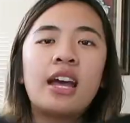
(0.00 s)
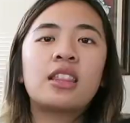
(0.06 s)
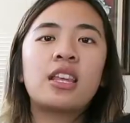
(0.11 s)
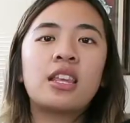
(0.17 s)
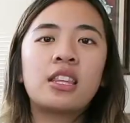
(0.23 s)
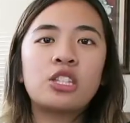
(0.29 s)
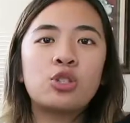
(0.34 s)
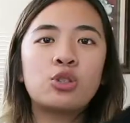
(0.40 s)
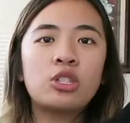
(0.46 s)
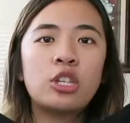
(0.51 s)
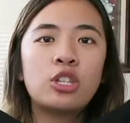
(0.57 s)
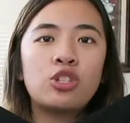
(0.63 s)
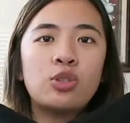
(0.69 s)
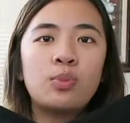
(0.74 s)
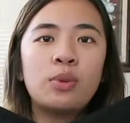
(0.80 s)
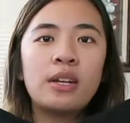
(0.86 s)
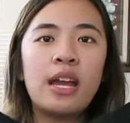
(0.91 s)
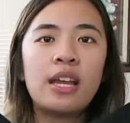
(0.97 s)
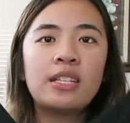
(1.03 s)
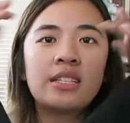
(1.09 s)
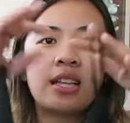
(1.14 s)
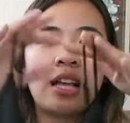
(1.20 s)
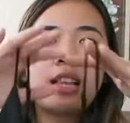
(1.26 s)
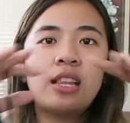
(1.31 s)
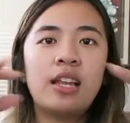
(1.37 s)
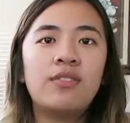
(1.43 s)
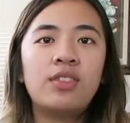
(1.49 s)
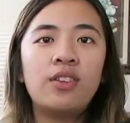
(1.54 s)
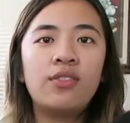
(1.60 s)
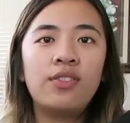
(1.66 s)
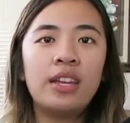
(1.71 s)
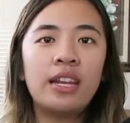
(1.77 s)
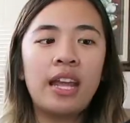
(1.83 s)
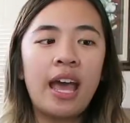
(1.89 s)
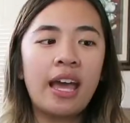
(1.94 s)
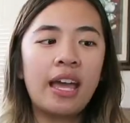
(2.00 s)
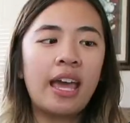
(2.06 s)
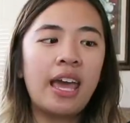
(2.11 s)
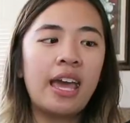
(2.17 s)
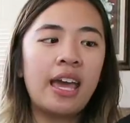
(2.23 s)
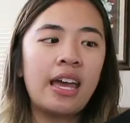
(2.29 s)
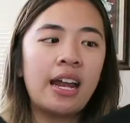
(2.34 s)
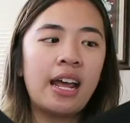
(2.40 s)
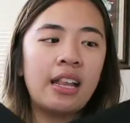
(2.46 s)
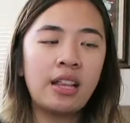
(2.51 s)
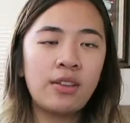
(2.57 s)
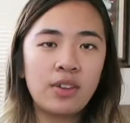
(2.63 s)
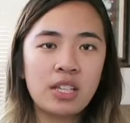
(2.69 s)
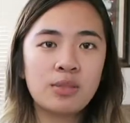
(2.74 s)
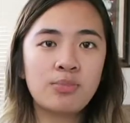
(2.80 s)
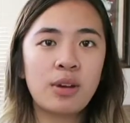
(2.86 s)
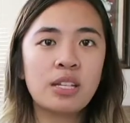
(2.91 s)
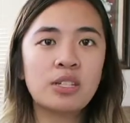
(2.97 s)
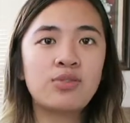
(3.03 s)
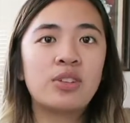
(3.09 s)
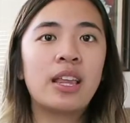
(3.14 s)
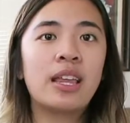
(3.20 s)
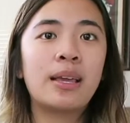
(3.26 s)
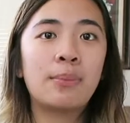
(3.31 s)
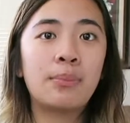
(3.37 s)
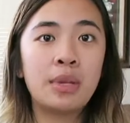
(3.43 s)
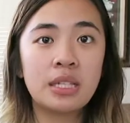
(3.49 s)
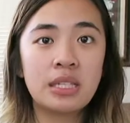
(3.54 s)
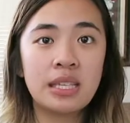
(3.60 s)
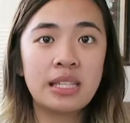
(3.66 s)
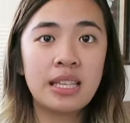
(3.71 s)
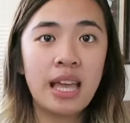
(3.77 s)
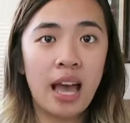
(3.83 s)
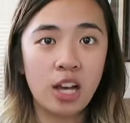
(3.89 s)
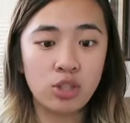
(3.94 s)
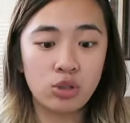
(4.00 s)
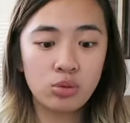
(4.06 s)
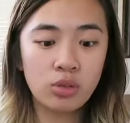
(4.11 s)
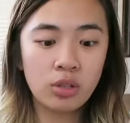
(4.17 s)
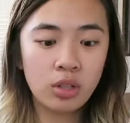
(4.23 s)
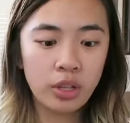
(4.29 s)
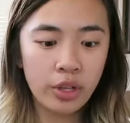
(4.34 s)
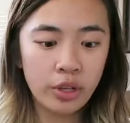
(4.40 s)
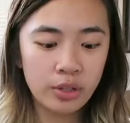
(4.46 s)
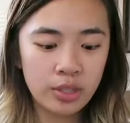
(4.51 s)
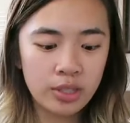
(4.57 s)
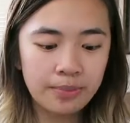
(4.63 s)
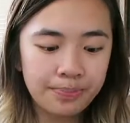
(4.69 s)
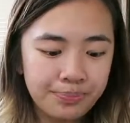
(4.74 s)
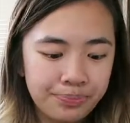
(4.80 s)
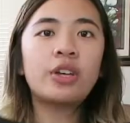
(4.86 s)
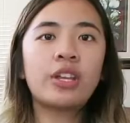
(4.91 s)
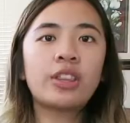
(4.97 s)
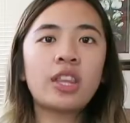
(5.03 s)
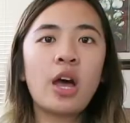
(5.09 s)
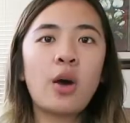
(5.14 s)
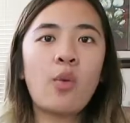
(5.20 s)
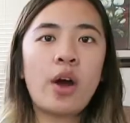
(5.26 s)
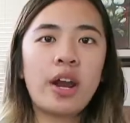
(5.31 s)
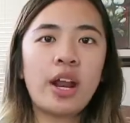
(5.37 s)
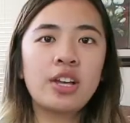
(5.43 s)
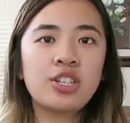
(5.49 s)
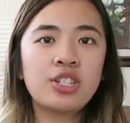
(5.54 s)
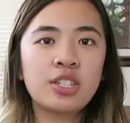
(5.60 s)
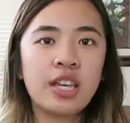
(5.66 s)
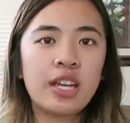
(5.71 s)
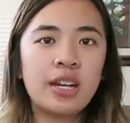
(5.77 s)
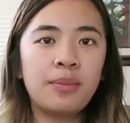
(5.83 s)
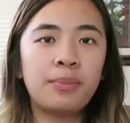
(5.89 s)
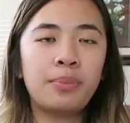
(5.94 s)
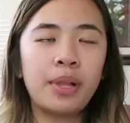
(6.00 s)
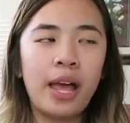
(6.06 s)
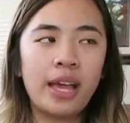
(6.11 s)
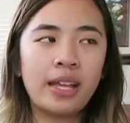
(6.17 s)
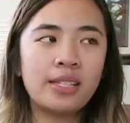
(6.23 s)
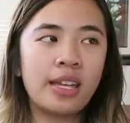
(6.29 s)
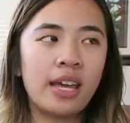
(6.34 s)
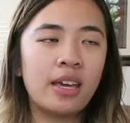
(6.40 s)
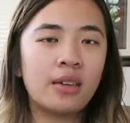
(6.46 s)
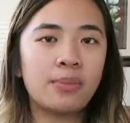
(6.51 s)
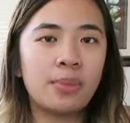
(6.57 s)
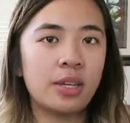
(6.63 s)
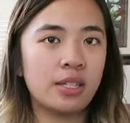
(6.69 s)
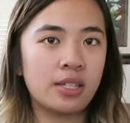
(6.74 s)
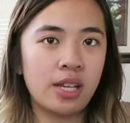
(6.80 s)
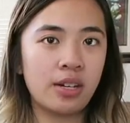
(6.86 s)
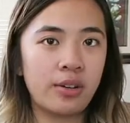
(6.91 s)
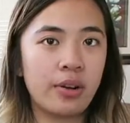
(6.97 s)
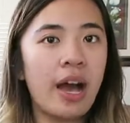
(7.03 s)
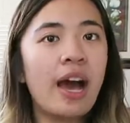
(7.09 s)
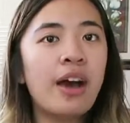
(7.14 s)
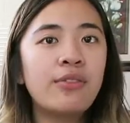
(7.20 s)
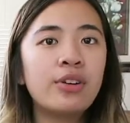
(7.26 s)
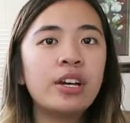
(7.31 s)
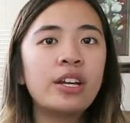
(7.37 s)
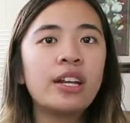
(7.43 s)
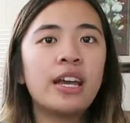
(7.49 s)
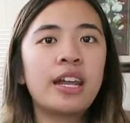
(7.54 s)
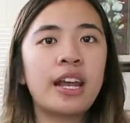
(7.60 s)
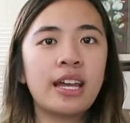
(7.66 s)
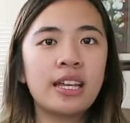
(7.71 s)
and I thought this was like super nice because I love the v-neck and I love Express for like business casual clothes. So I thought why not just get a black tank because I don't have one, and